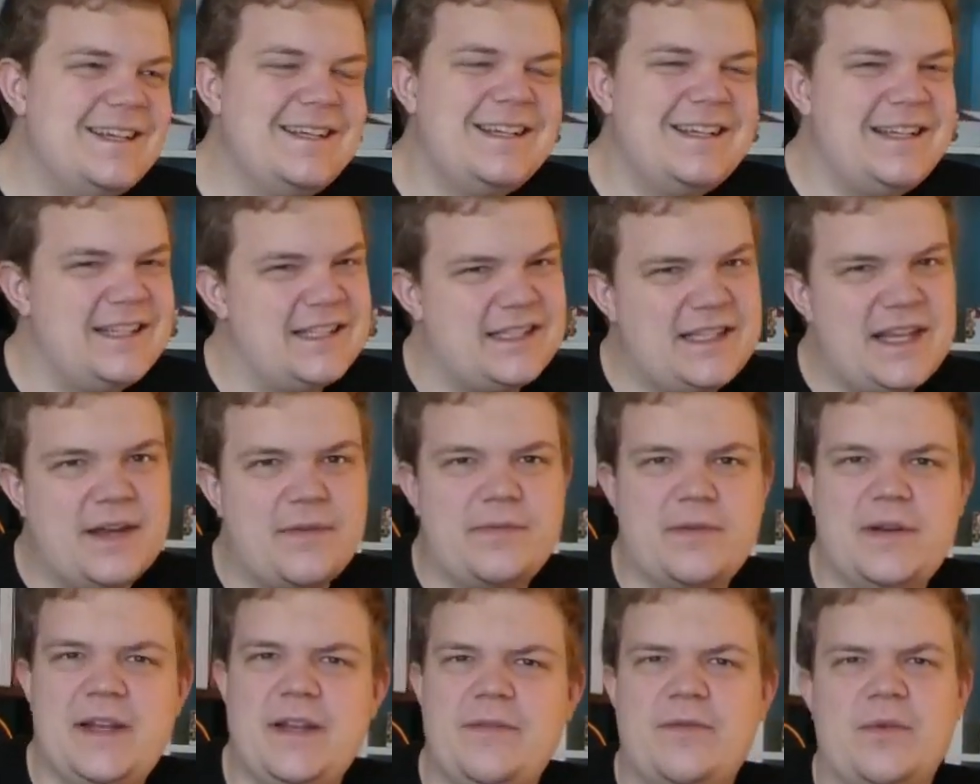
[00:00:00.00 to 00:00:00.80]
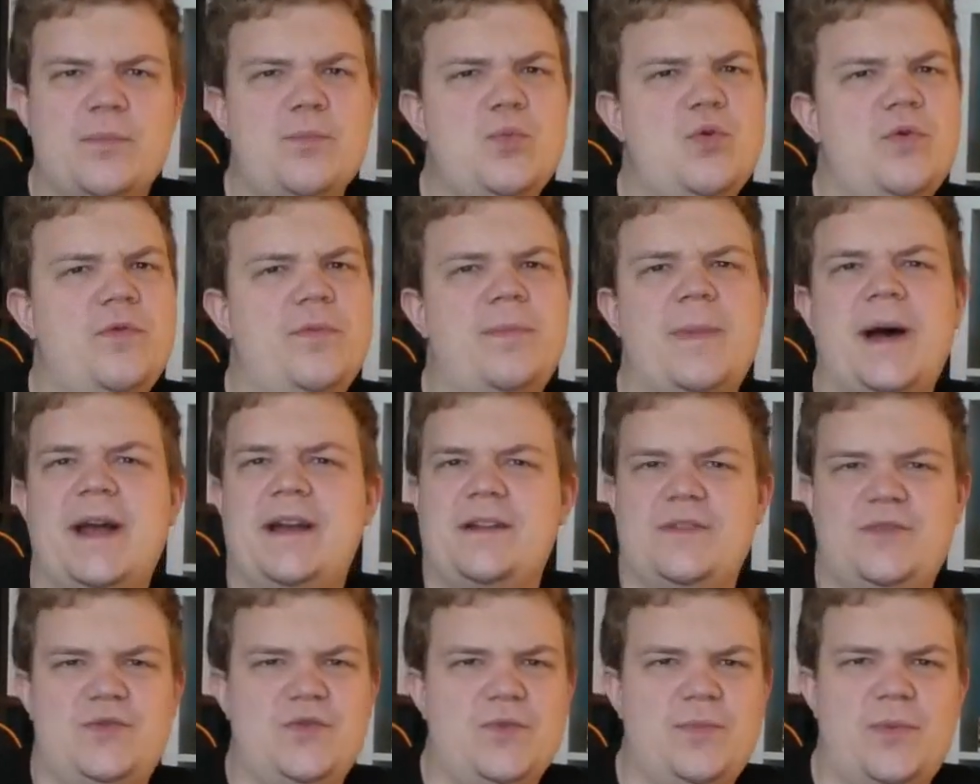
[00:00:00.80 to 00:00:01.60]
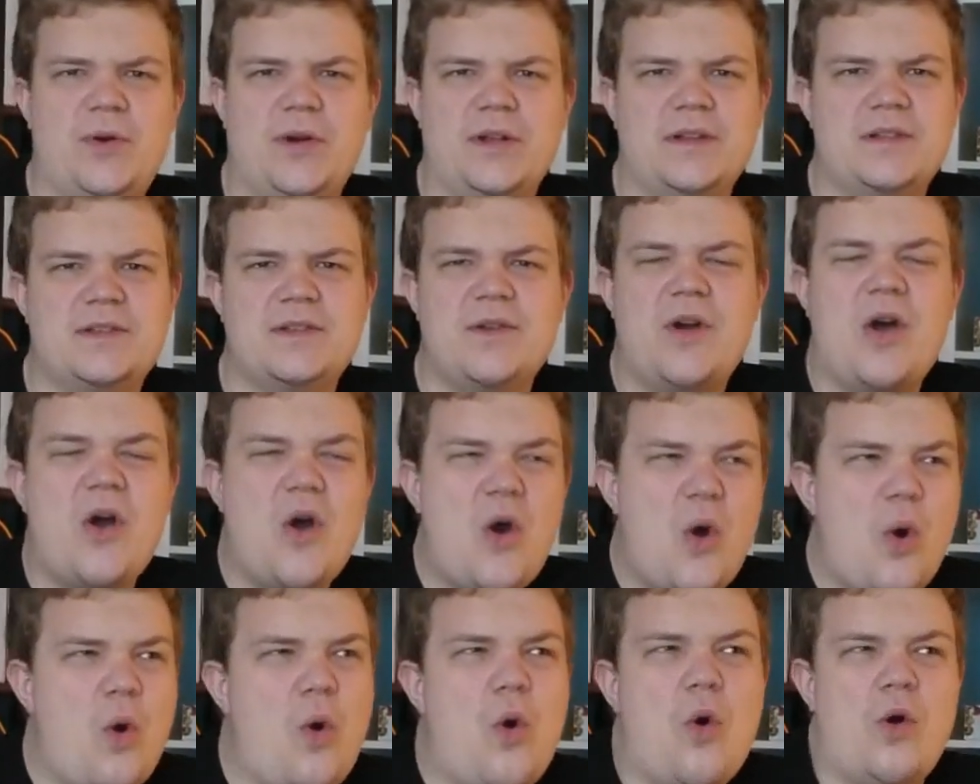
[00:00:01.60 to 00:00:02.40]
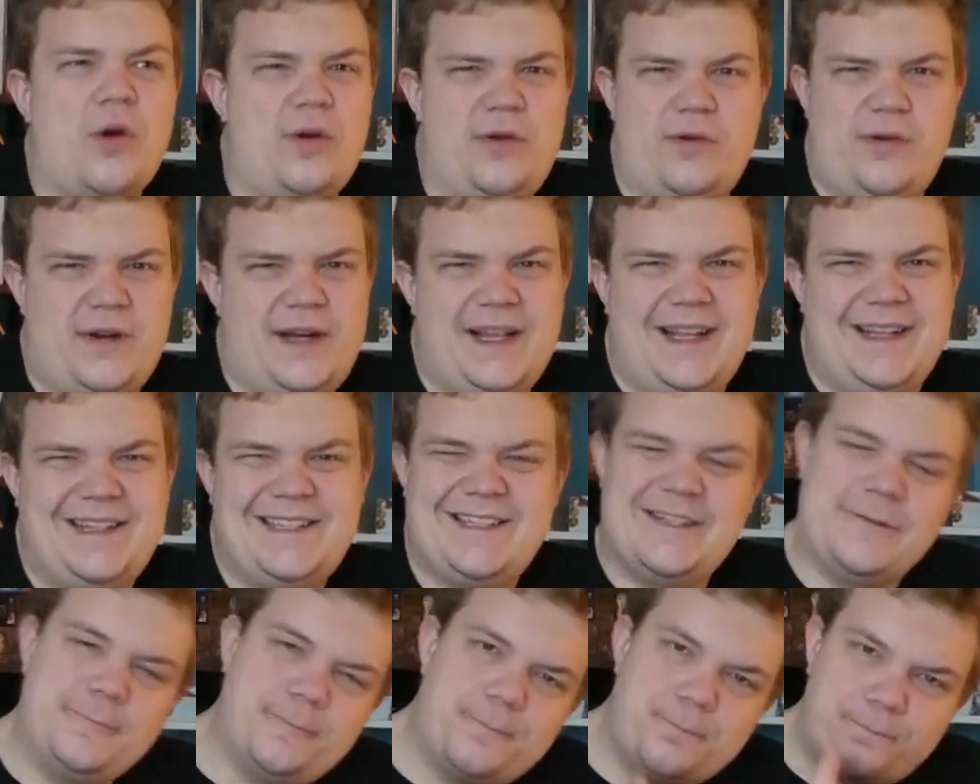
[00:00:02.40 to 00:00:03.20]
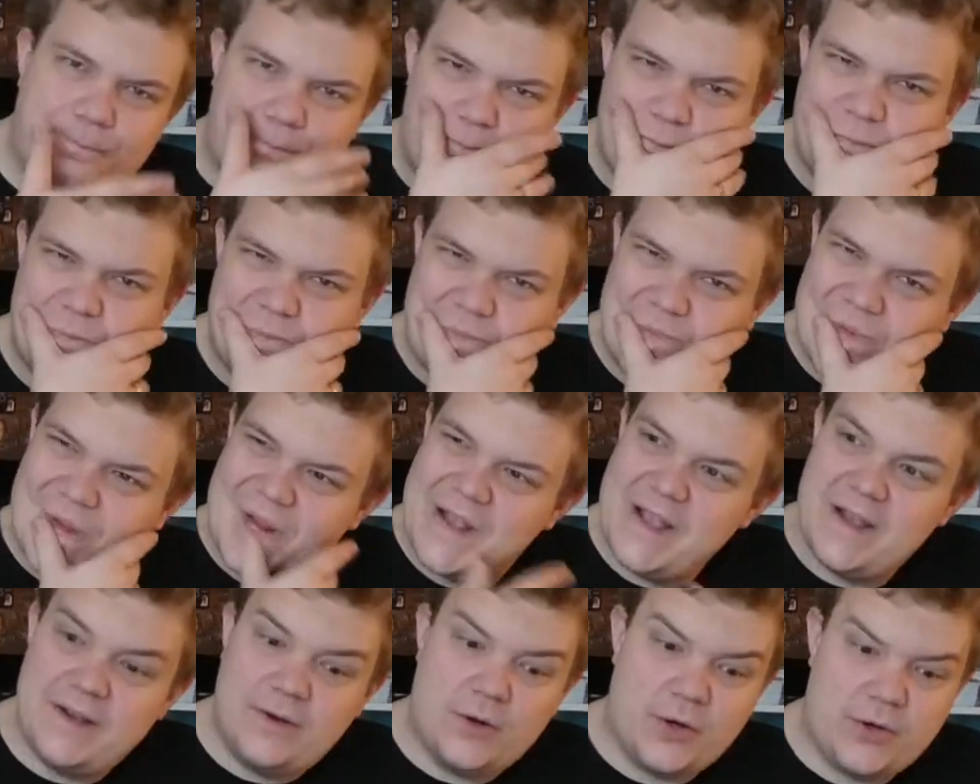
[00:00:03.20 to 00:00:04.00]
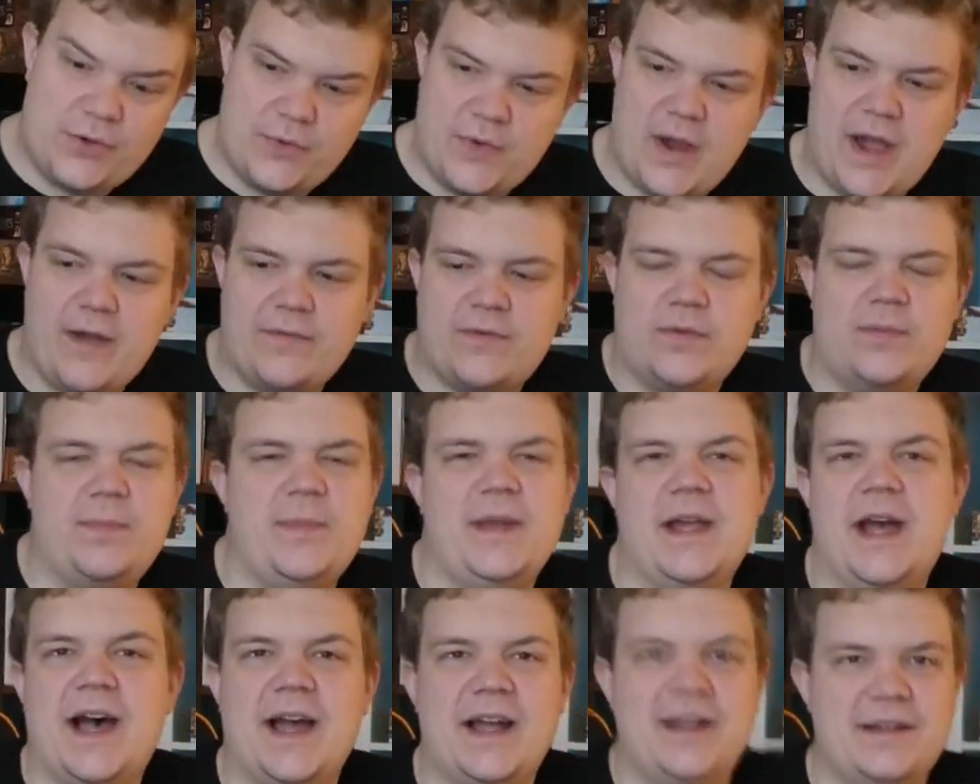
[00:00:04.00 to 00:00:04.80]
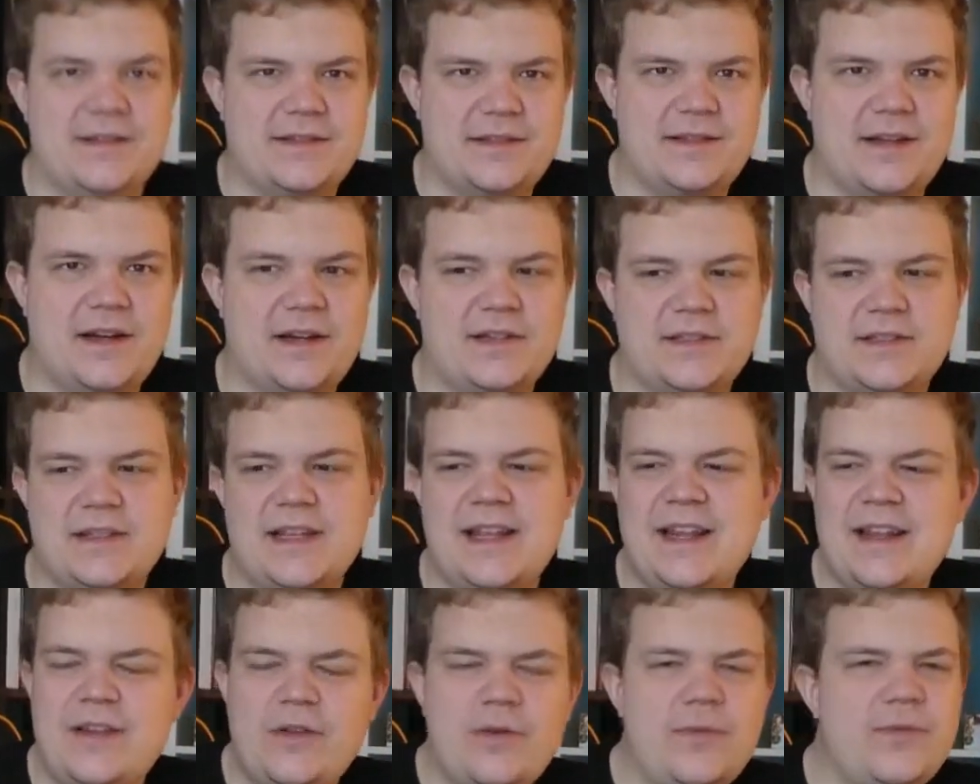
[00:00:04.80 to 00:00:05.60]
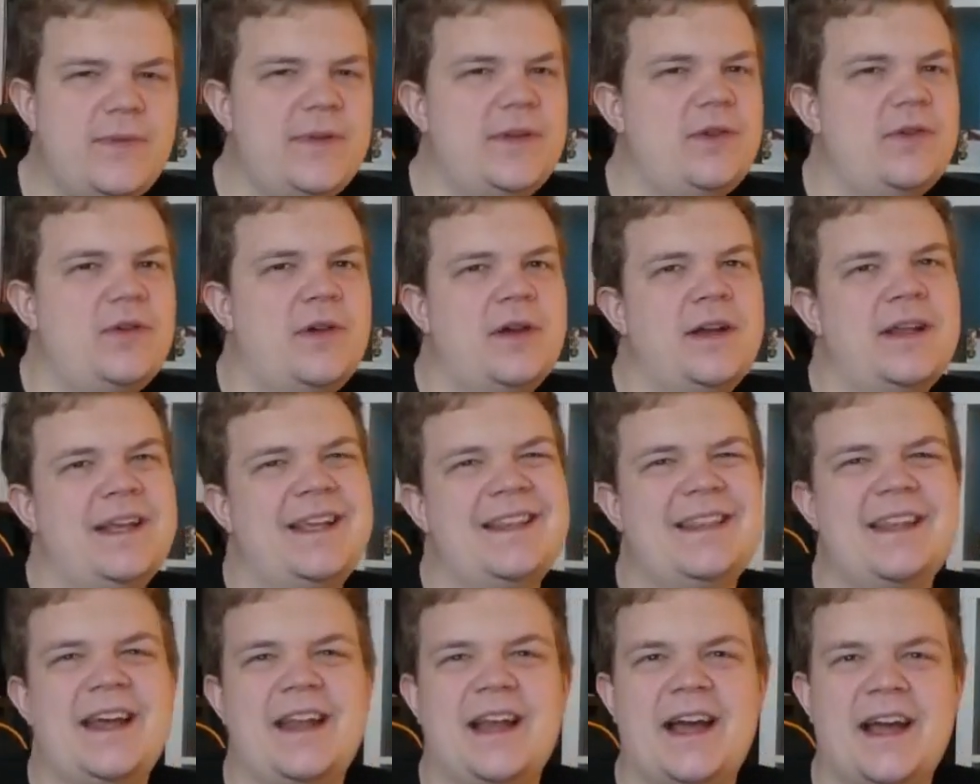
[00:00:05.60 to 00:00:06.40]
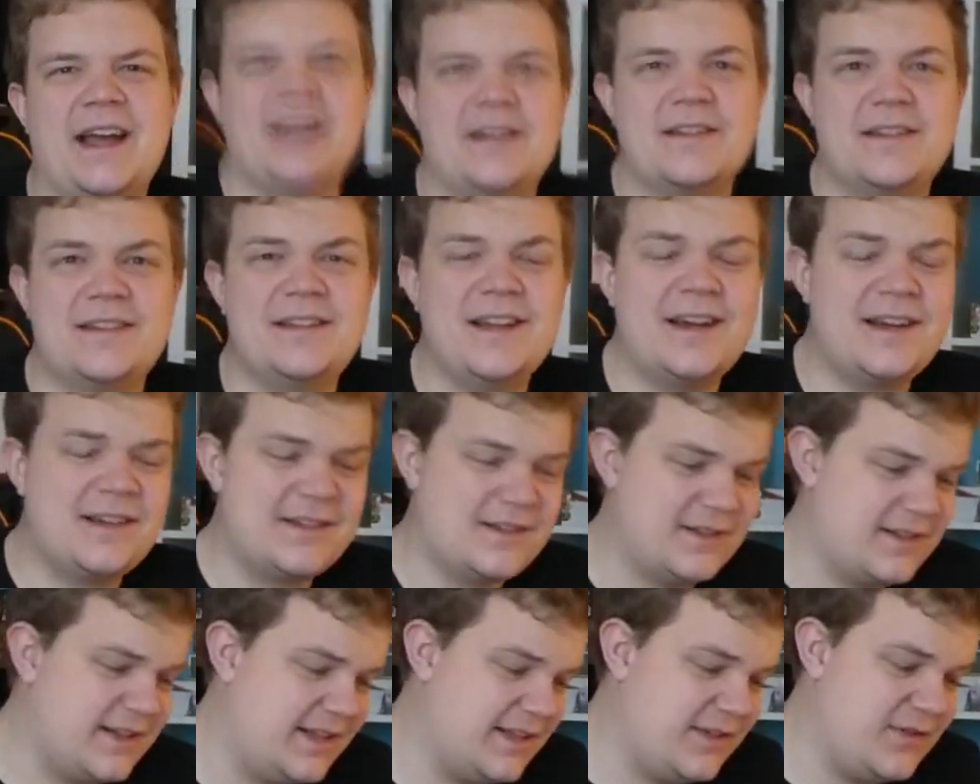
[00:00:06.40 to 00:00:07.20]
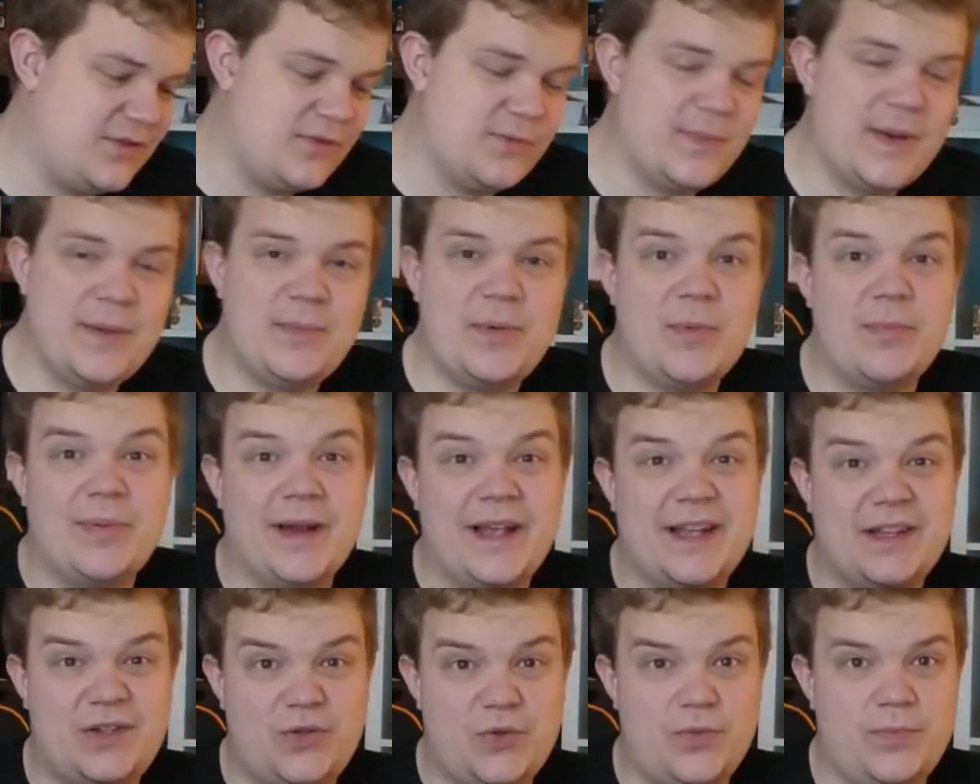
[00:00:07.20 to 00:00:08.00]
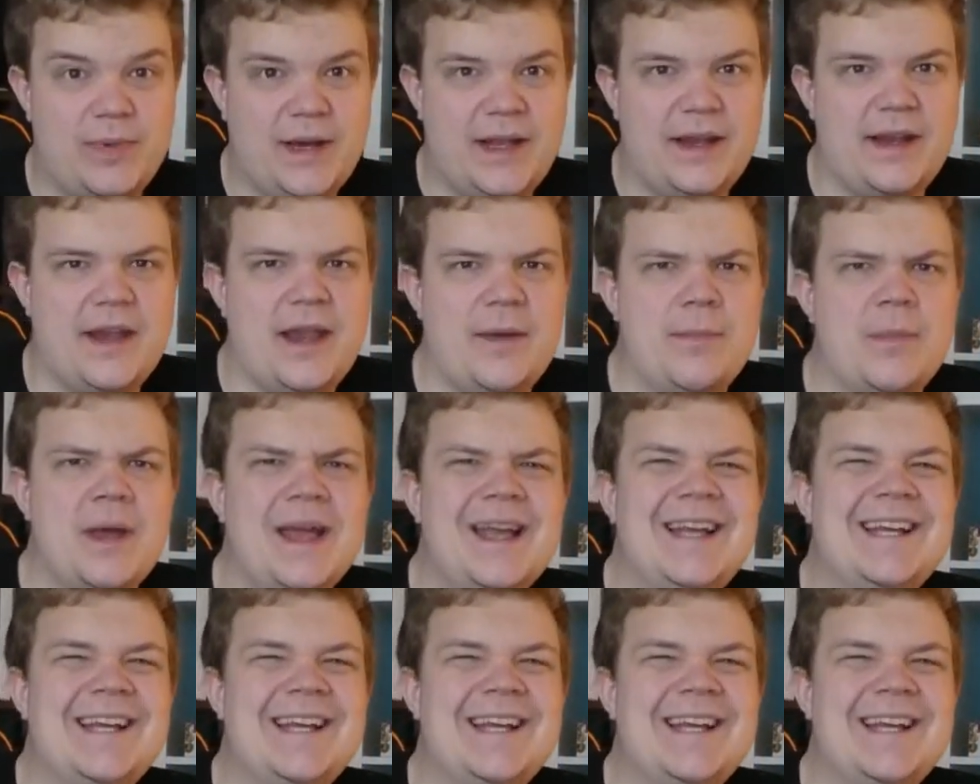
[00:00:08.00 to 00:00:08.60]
It definitely remove -2 points, or you have to be high in stars. And I don't think you're going to get that high in stars unless you maybe play a 2-player game,